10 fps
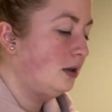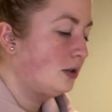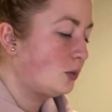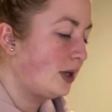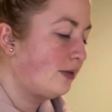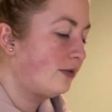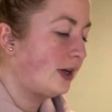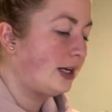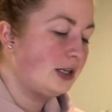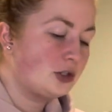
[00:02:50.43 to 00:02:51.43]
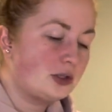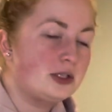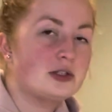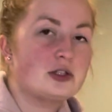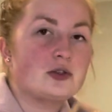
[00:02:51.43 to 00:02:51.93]
So we have financial
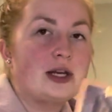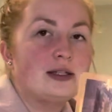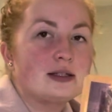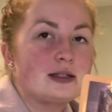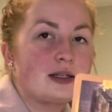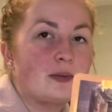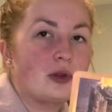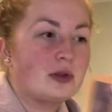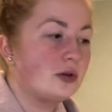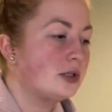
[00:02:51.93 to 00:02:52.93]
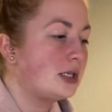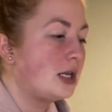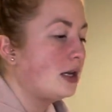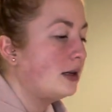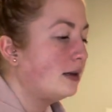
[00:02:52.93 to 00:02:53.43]
constraints, number
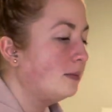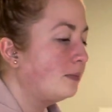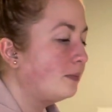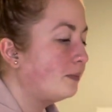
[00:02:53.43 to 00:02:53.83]
13,